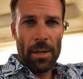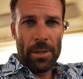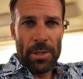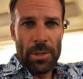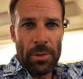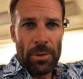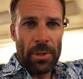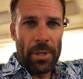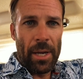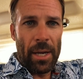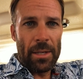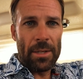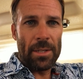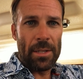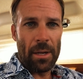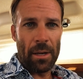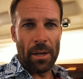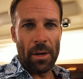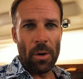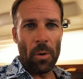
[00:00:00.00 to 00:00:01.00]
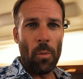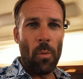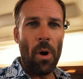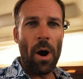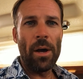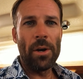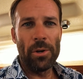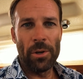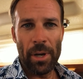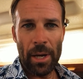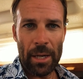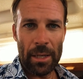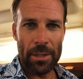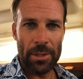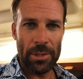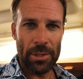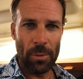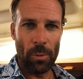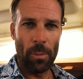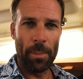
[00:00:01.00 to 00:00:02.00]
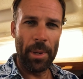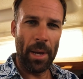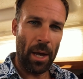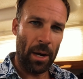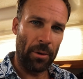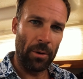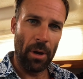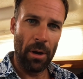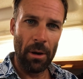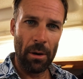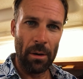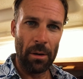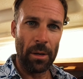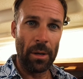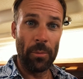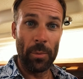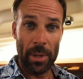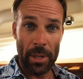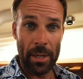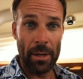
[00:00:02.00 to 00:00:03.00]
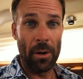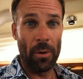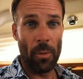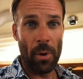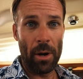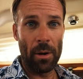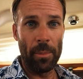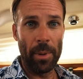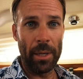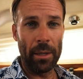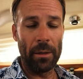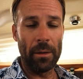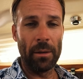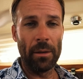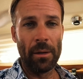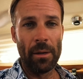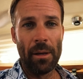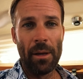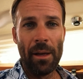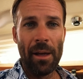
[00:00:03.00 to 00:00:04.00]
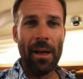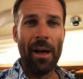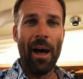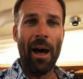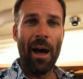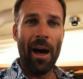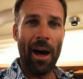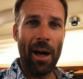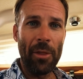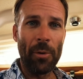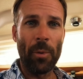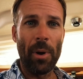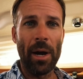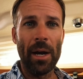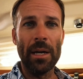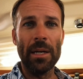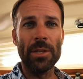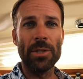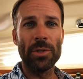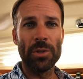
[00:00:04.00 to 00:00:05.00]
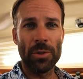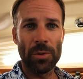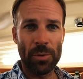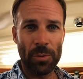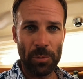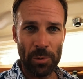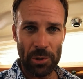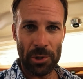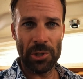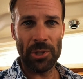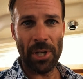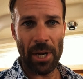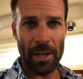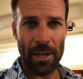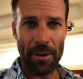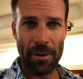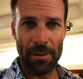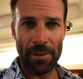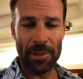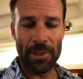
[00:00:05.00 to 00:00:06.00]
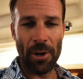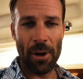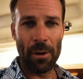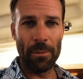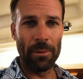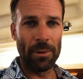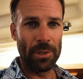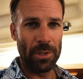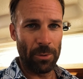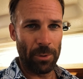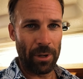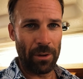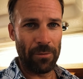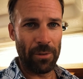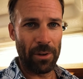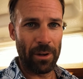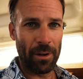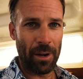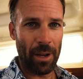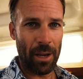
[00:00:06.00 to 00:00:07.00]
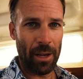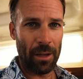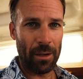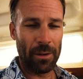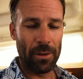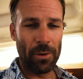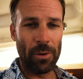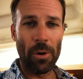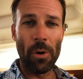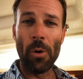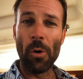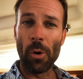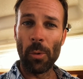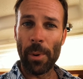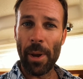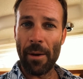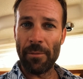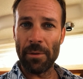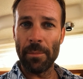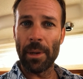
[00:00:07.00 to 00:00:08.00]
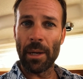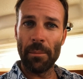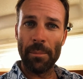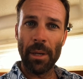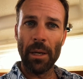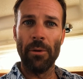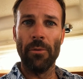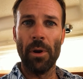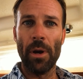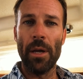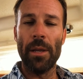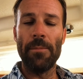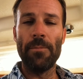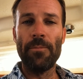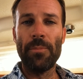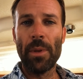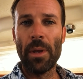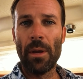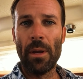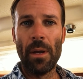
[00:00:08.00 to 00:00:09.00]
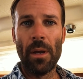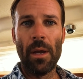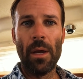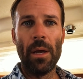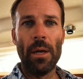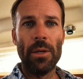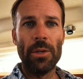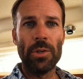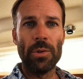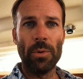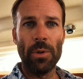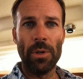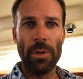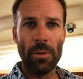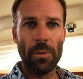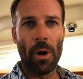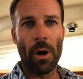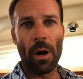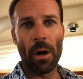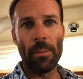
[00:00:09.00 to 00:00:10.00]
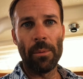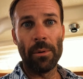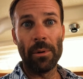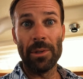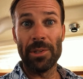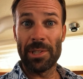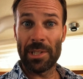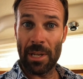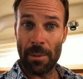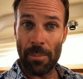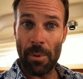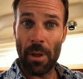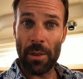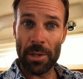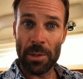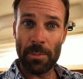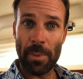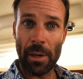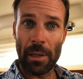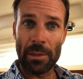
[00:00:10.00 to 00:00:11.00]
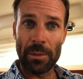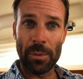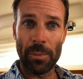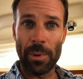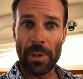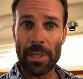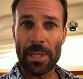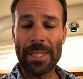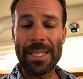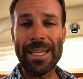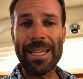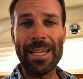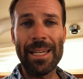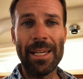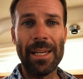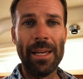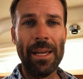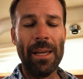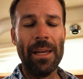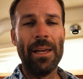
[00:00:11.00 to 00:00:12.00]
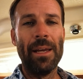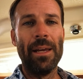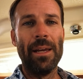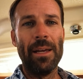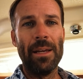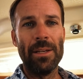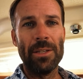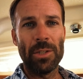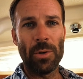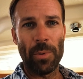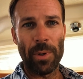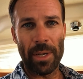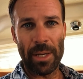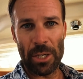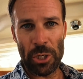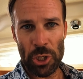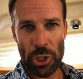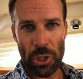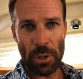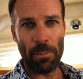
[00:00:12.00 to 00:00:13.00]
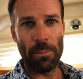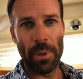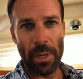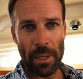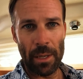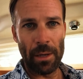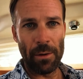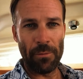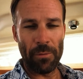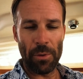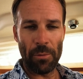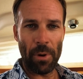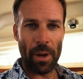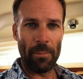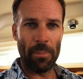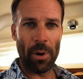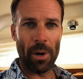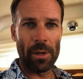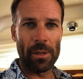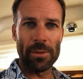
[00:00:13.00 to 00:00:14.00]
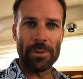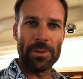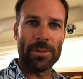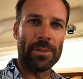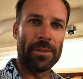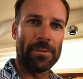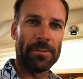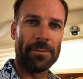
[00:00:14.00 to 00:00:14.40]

to get water at. So we'll be on our own and we need our Watermaker. Otherwise, we're stuck here in this harbor until we can figure it out. Or we have to make a big run to a new harbor and skip all the spots we want to see so we can get a shipment in for the right parts.